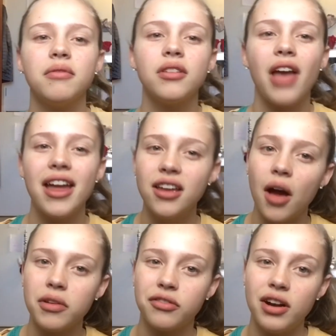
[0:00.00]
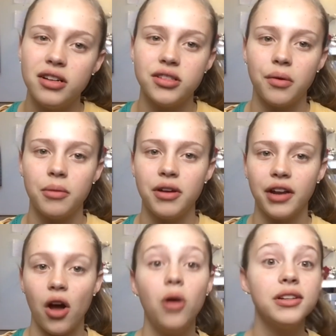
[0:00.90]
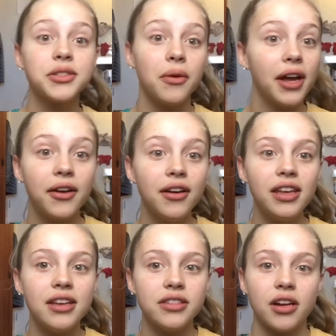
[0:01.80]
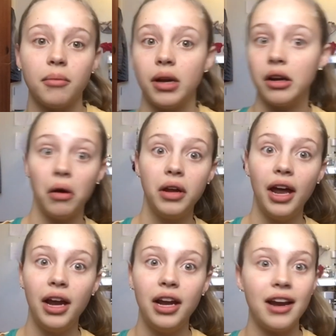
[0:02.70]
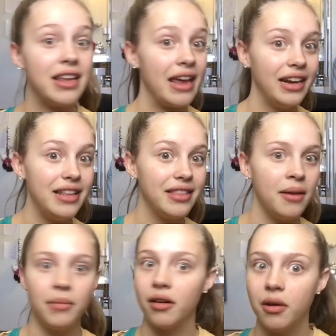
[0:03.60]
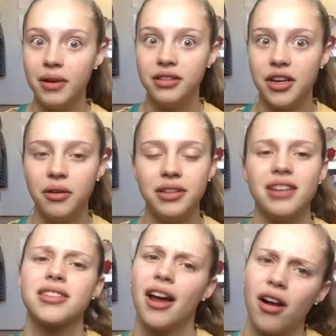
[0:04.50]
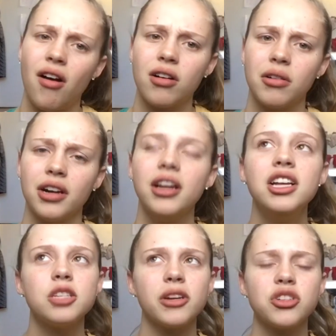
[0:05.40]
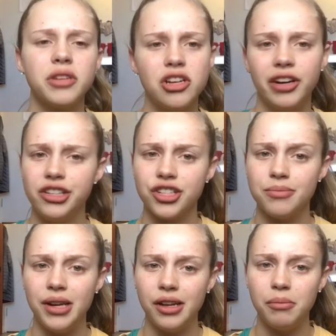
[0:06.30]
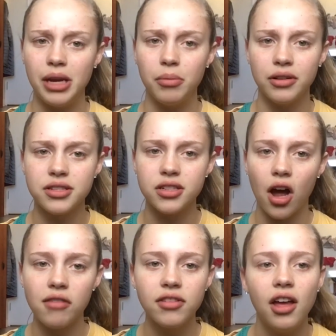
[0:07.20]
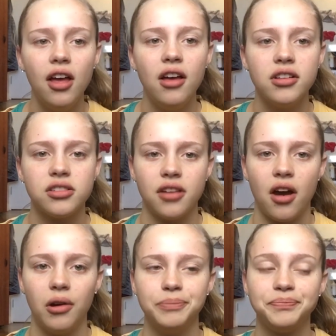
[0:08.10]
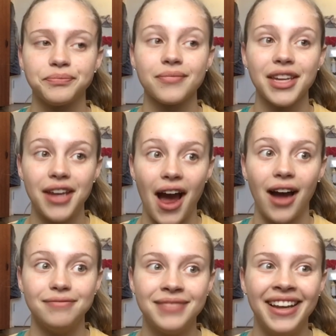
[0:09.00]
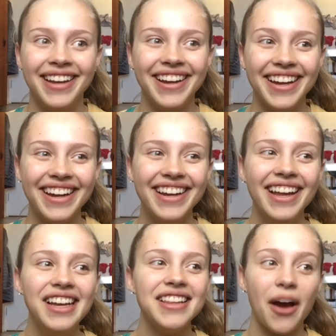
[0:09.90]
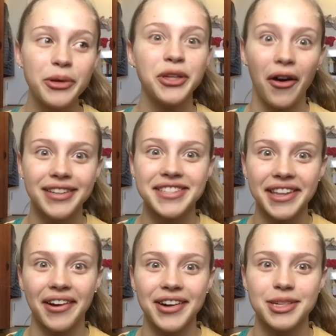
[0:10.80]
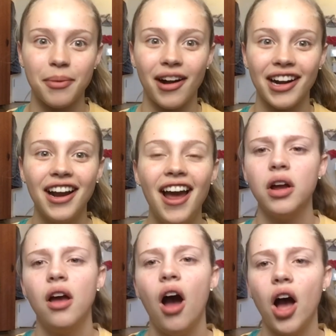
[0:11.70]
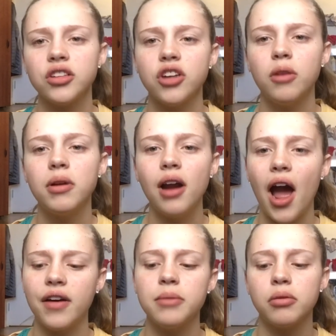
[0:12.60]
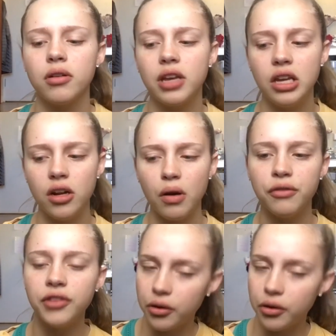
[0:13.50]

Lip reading: hanging out with friends. They want to be like, oh, let's go get cookies, and I'm like, okay, I can't eat them, but I'll go with you, and that's kind of awkward, especially when you're like just meeting people and stuff. So yeah, that was honestly the hardest part. October, I like broke keto a few